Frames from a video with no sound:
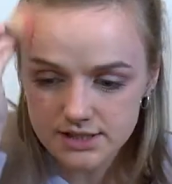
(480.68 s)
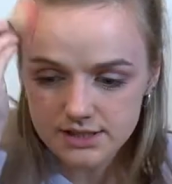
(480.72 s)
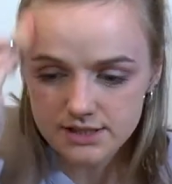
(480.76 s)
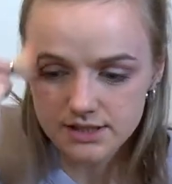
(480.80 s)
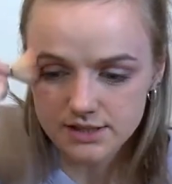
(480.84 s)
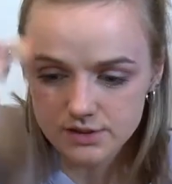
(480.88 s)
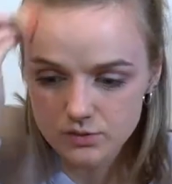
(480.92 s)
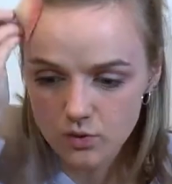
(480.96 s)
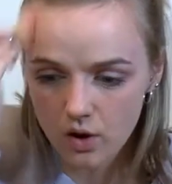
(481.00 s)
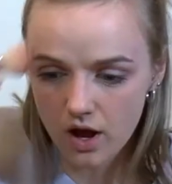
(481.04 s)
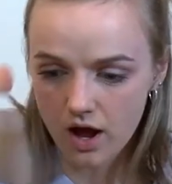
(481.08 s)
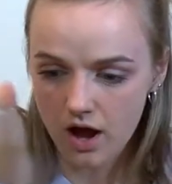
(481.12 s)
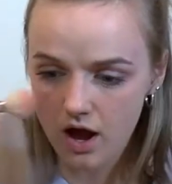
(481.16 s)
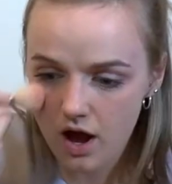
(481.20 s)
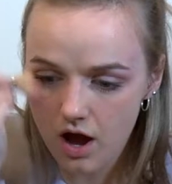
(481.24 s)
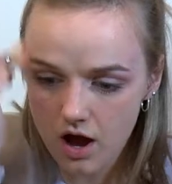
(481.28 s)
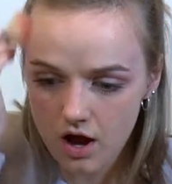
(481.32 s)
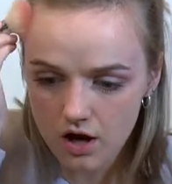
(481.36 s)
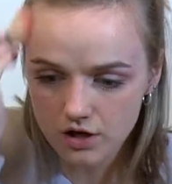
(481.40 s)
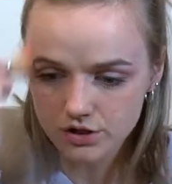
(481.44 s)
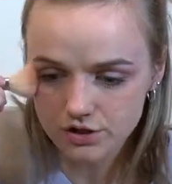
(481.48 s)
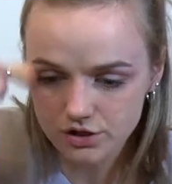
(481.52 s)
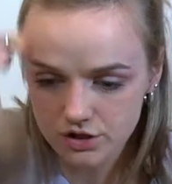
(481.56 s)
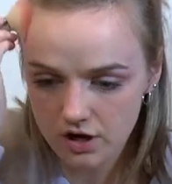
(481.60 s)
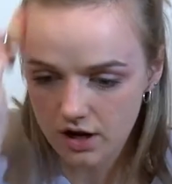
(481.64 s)
this is quite a
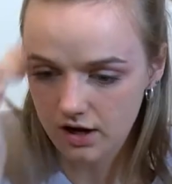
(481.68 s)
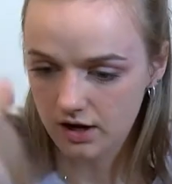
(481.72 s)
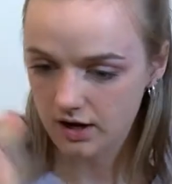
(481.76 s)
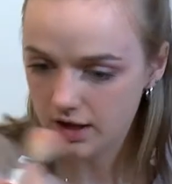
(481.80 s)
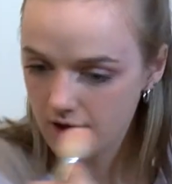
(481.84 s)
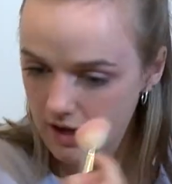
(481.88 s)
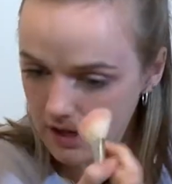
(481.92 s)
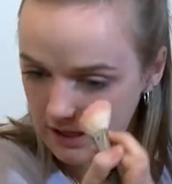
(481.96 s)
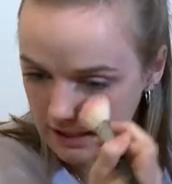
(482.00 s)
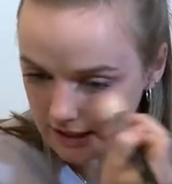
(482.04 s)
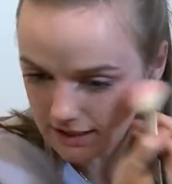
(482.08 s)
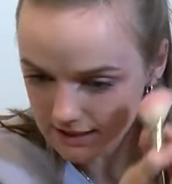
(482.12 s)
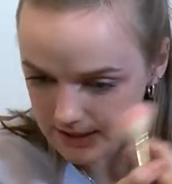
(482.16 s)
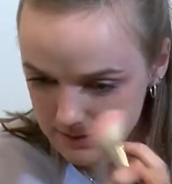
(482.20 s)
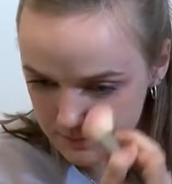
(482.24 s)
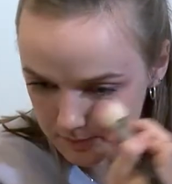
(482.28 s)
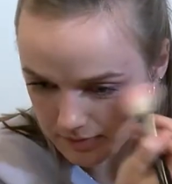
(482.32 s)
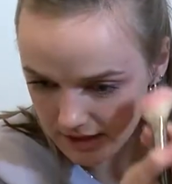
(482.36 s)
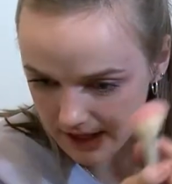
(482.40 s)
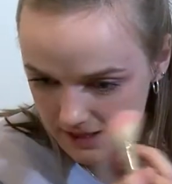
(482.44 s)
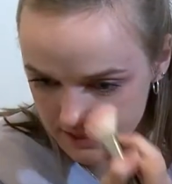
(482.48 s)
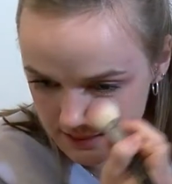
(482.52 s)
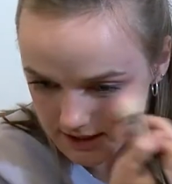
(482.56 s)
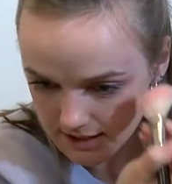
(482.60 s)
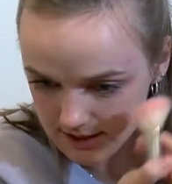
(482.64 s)
harsh colour, I like to
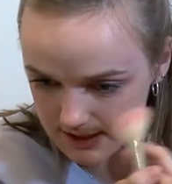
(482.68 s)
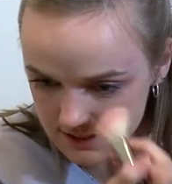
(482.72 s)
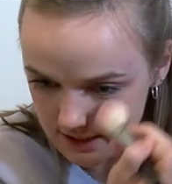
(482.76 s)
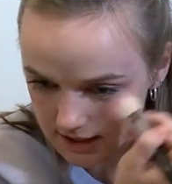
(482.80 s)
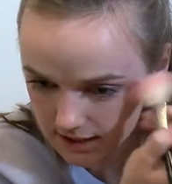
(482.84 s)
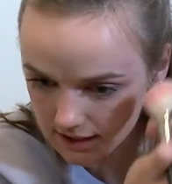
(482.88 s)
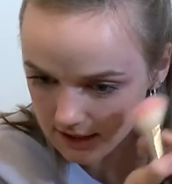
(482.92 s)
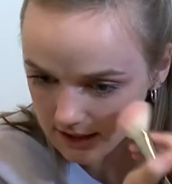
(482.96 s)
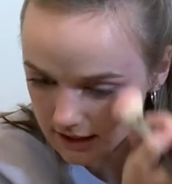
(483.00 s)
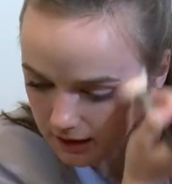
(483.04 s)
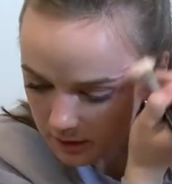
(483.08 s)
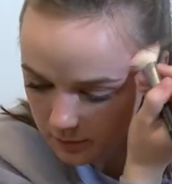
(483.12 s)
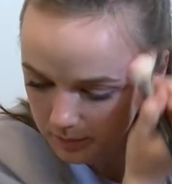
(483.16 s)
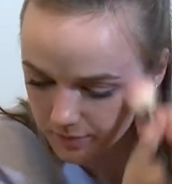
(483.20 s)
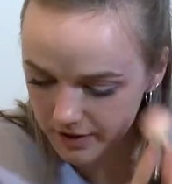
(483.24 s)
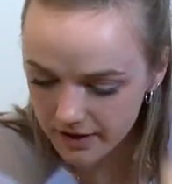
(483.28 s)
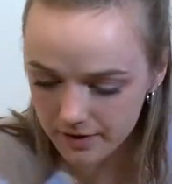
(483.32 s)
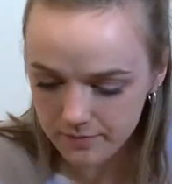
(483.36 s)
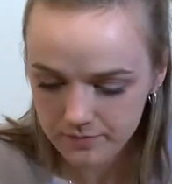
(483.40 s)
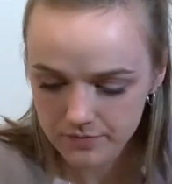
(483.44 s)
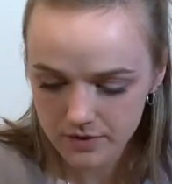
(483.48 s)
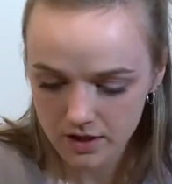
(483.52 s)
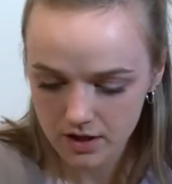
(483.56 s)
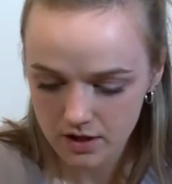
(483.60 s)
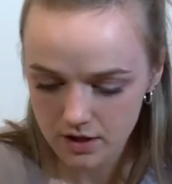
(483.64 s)
blend this in a little bit.
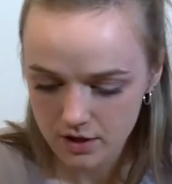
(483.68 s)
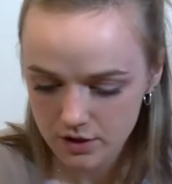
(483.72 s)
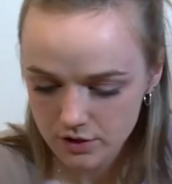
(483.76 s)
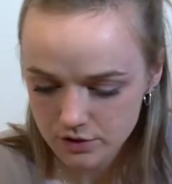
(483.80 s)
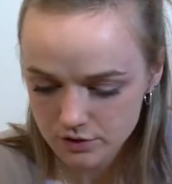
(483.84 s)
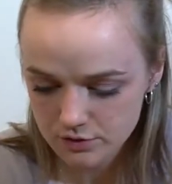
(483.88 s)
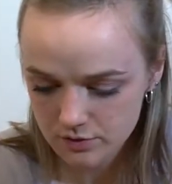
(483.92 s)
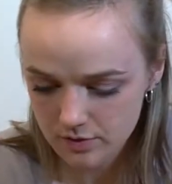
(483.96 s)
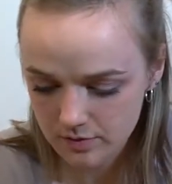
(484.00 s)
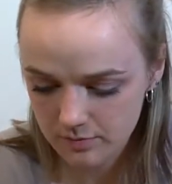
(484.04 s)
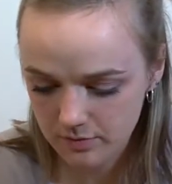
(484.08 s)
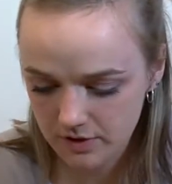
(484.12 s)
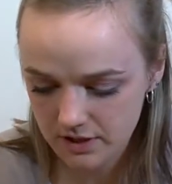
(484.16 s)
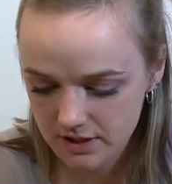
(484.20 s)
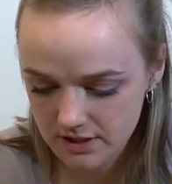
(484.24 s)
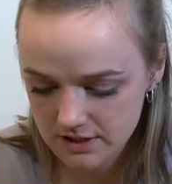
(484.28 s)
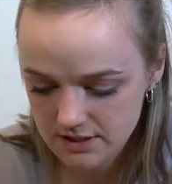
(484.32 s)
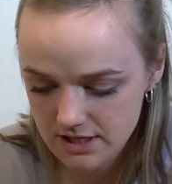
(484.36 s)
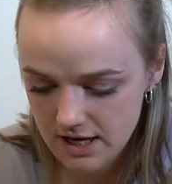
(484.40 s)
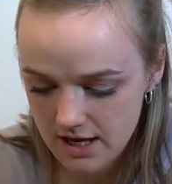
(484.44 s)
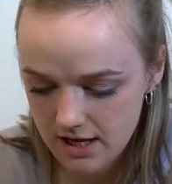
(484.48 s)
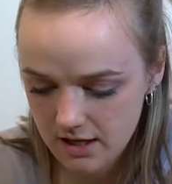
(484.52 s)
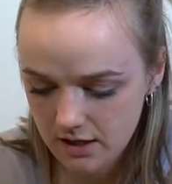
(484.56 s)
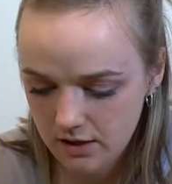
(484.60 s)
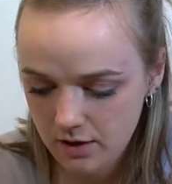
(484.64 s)
So I'm going to
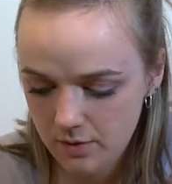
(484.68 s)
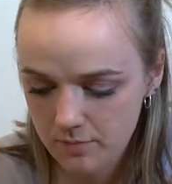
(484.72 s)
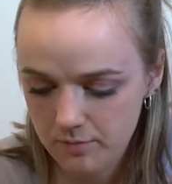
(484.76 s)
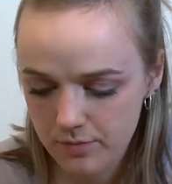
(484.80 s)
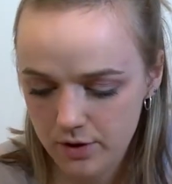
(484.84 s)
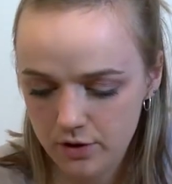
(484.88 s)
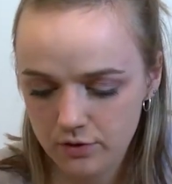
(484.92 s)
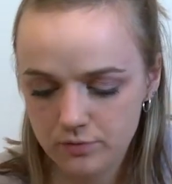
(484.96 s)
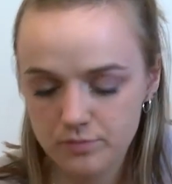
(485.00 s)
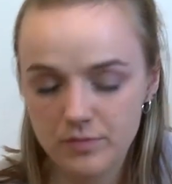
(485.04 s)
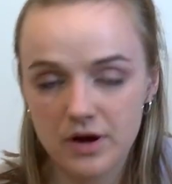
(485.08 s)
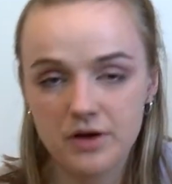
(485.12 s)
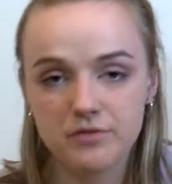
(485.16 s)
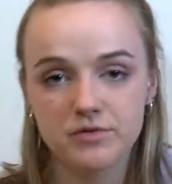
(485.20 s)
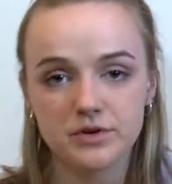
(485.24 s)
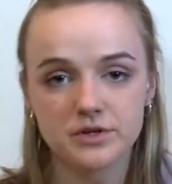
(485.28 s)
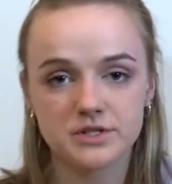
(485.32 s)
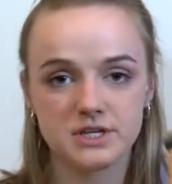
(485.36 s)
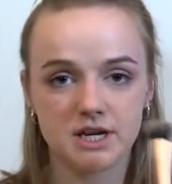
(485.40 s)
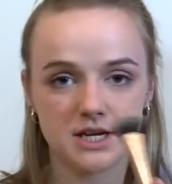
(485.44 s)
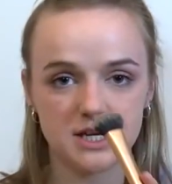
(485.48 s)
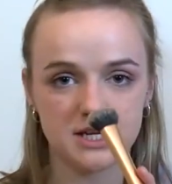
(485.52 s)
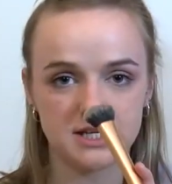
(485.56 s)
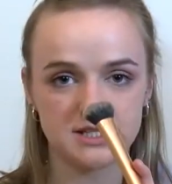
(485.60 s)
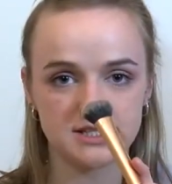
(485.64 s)
take both my Real
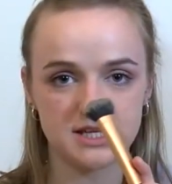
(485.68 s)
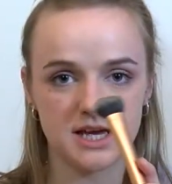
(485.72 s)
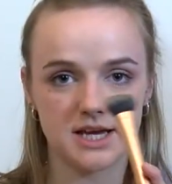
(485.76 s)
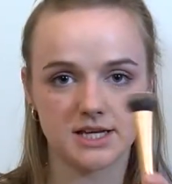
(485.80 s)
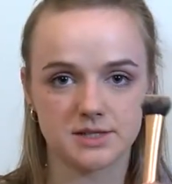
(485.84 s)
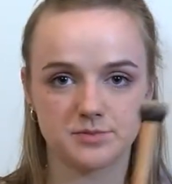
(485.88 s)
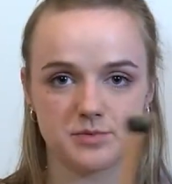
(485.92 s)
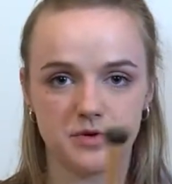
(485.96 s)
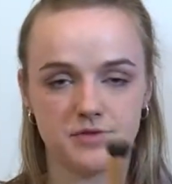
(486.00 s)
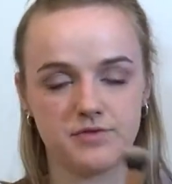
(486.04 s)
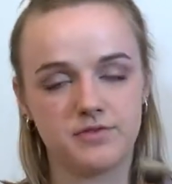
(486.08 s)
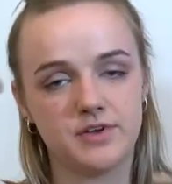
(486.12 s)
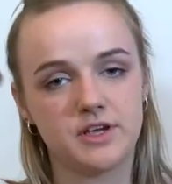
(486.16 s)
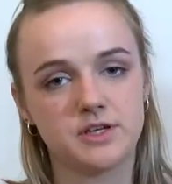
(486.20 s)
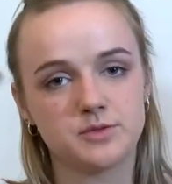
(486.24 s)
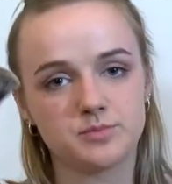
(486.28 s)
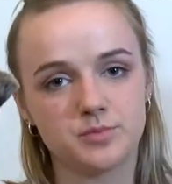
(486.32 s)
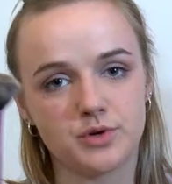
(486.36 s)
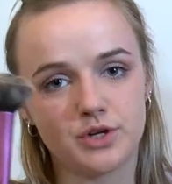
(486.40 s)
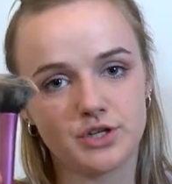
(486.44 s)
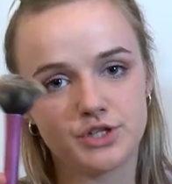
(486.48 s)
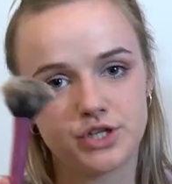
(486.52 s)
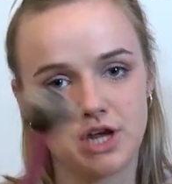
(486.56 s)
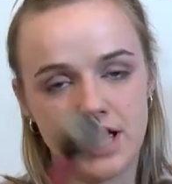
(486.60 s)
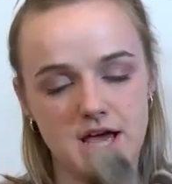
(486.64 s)
Techniques Expert Face
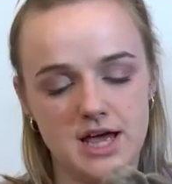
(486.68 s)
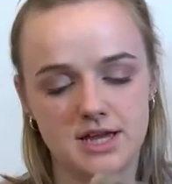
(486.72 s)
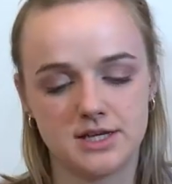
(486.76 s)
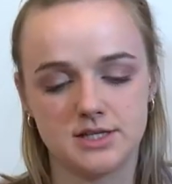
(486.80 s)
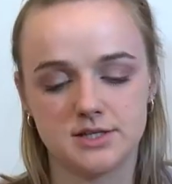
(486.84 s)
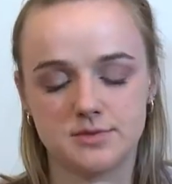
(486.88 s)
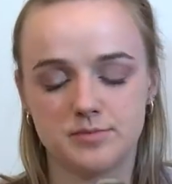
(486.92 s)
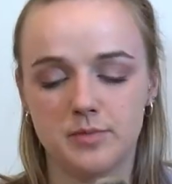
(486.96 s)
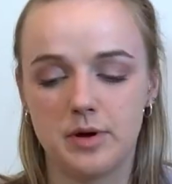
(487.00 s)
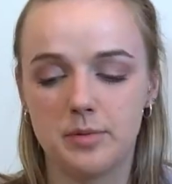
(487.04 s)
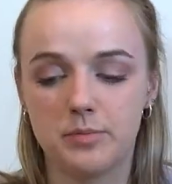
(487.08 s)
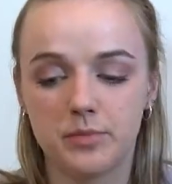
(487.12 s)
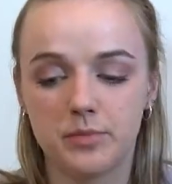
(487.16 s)
Brush and my